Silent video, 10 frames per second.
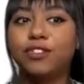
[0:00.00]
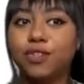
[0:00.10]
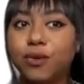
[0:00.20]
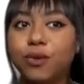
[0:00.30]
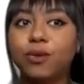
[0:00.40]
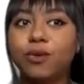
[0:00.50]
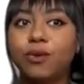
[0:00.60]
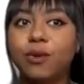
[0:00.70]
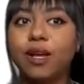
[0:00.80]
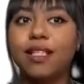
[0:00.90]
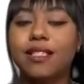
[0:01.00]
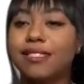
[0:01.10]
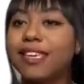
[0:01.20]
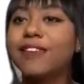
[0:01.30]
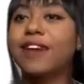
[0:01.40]
to
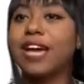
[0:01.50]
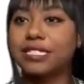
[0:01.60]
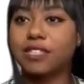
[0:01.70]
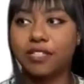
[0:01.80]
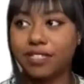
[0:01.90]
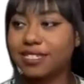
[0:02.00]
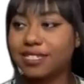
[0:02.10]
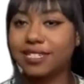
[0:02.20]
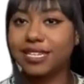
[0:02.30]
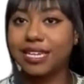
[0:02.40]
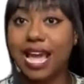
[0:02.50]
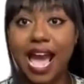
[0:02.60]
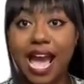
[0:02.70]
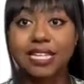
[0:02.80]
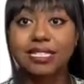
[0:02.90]
live as authentically
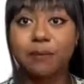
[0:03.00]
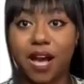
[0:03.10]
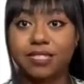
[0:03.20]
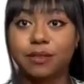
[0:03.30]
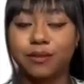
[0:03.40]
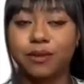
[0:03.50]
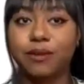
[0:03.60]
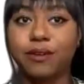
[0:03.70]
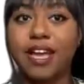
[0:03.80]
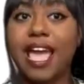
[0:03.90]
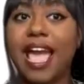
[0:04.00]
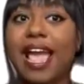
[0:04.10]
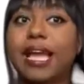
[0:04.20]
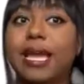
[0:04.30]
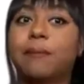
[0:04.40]
as possible
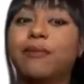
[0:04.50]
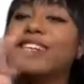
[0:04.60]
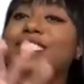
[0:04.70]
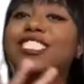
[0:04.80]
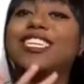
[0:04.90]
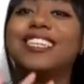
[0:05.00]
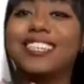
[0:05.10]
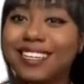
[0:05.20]
and pushing